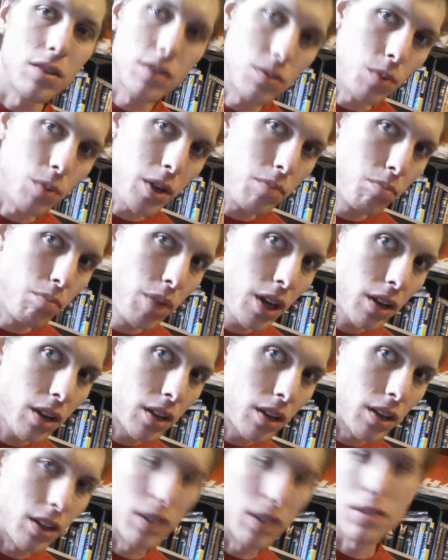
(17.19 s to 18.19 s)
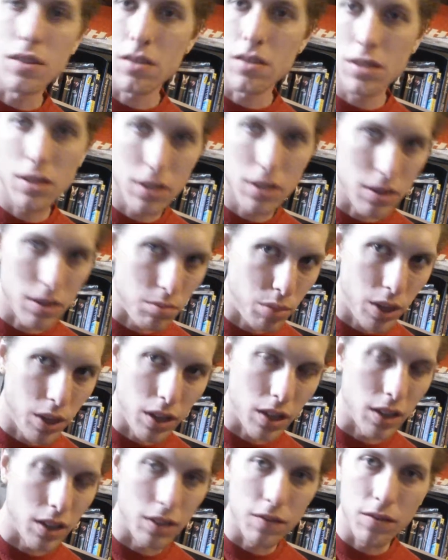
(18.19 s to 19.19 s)
Sweep picking, it's all in the
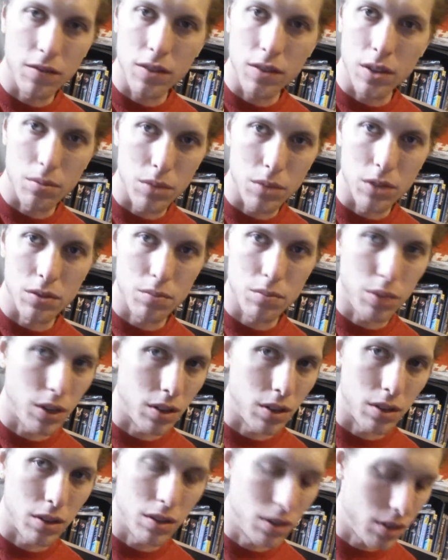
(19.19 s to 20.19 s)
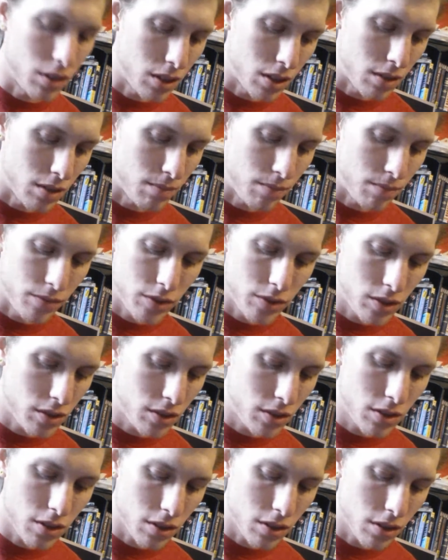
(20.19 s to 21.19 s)
picking for the most part.
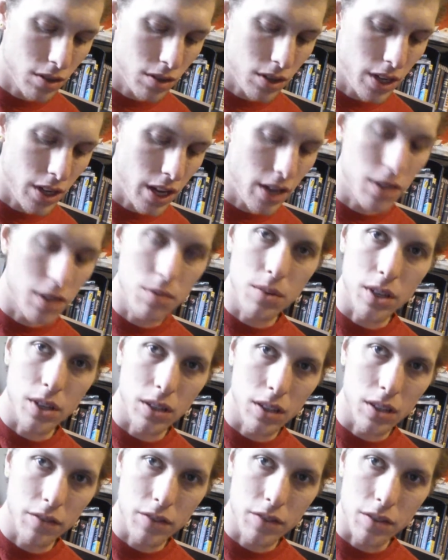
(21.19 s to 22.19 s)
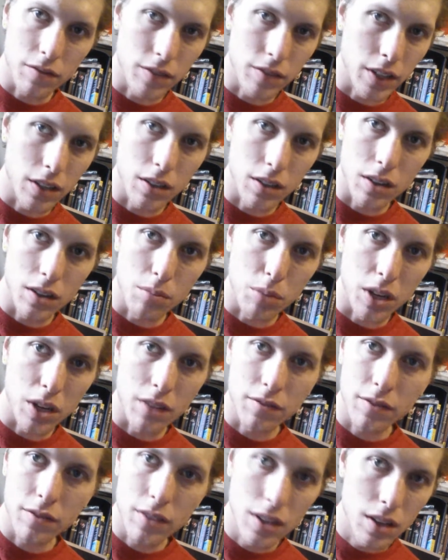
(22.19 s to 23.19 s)
Sure, yeah, you want to lift your finger up
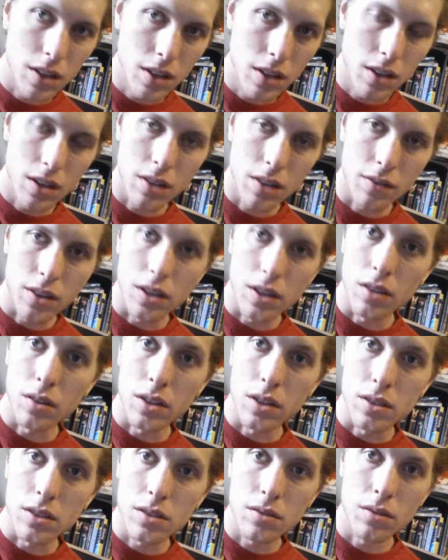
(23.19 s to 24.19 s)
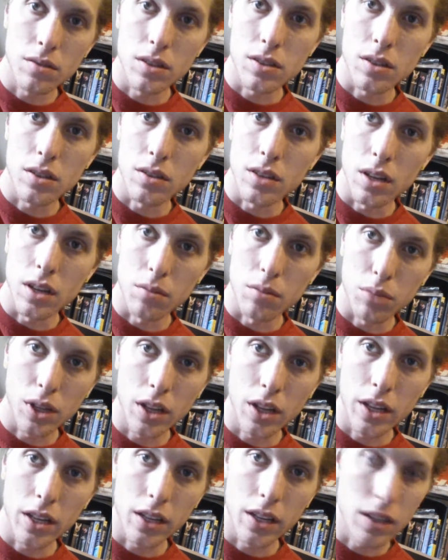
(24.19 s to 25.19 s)
off of the note as soon as you're done
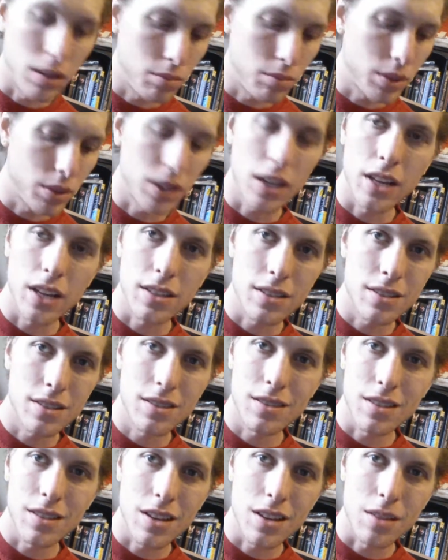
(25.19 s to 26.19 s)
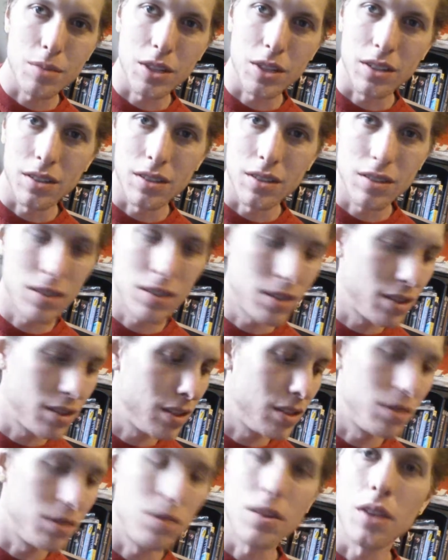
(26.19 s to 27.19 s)
playing it, but that's, I mean,
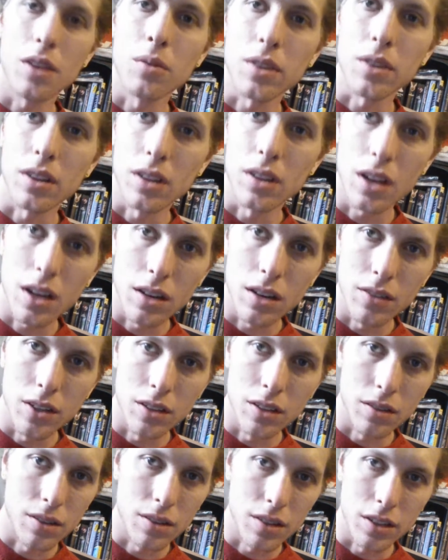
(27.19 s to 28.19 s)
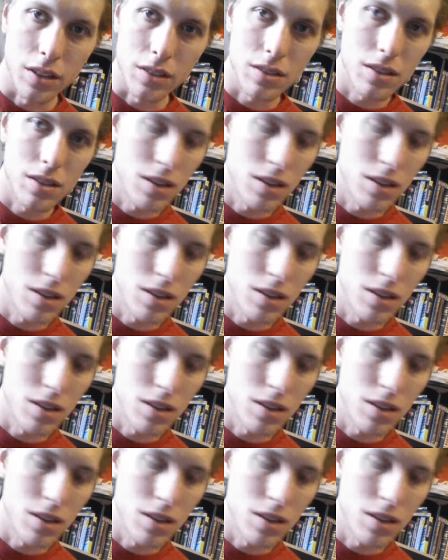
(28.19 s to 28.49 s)
you do that with a lot of other things.